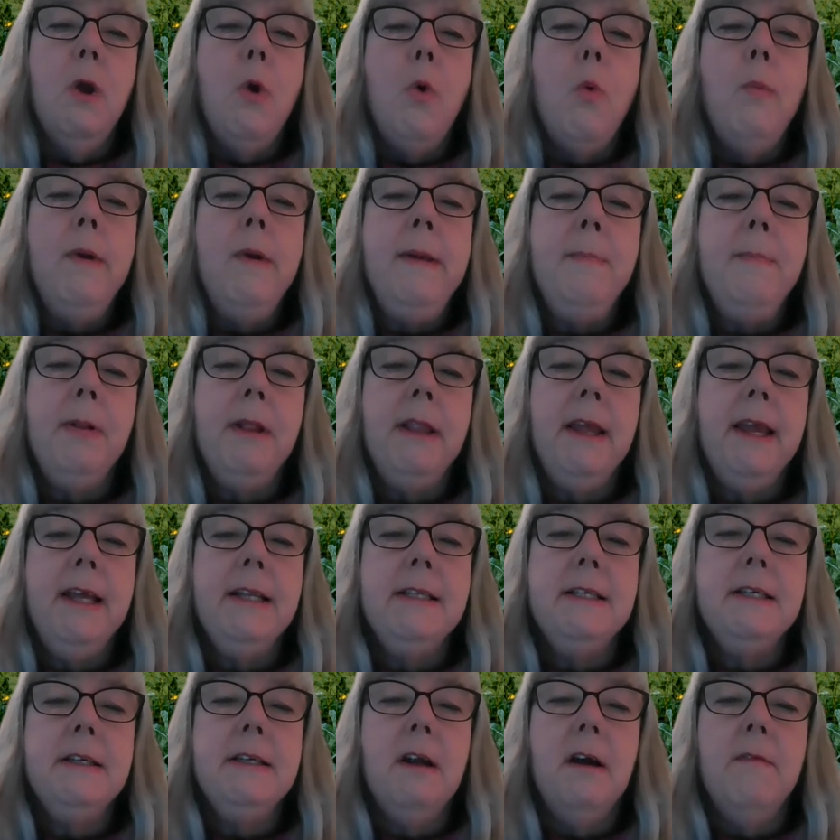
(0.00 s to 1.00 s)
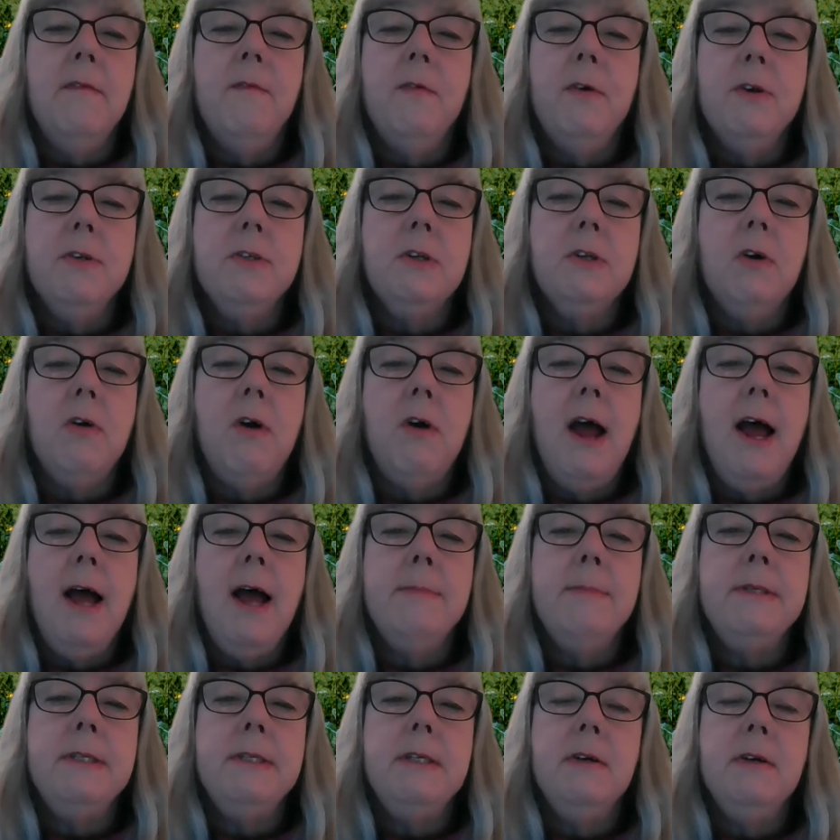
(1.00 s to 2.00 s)
We planted our first
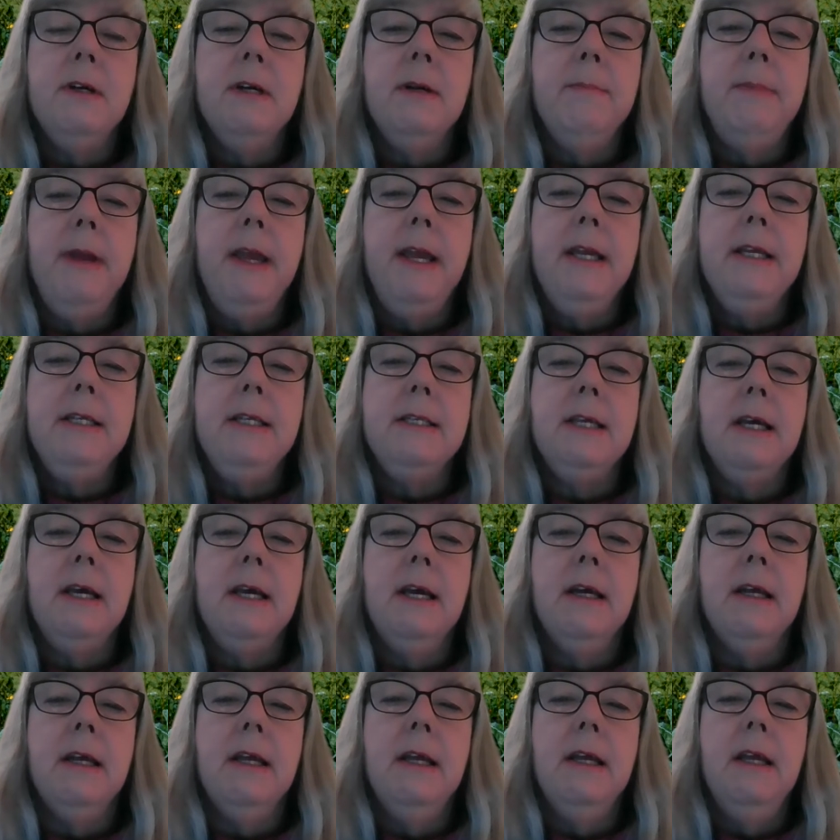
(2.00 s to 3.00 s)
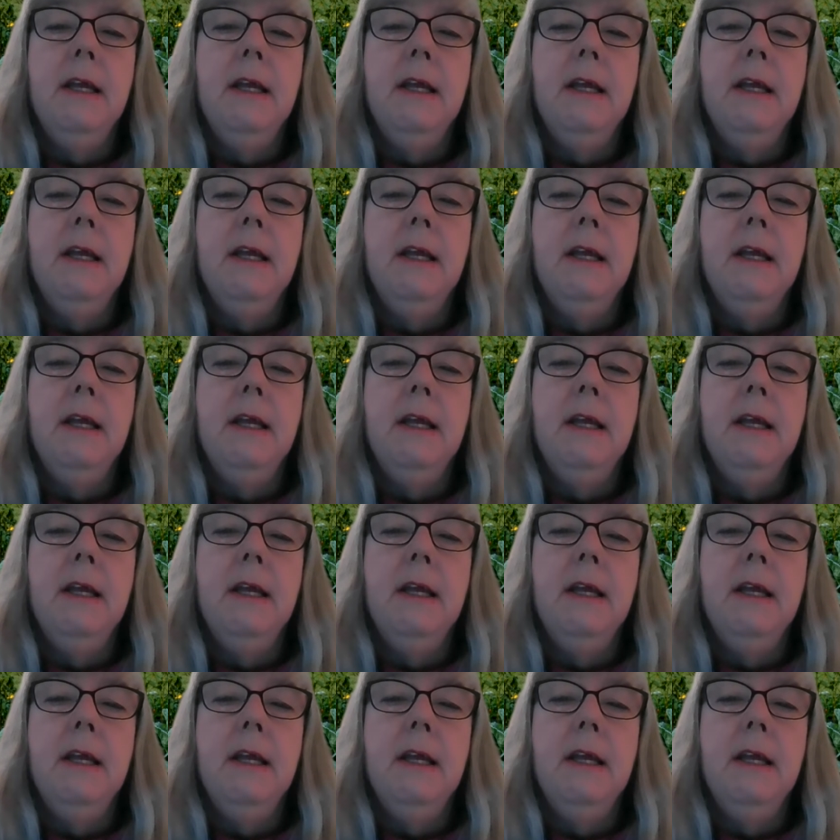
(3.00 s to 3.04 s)
crops during Pesach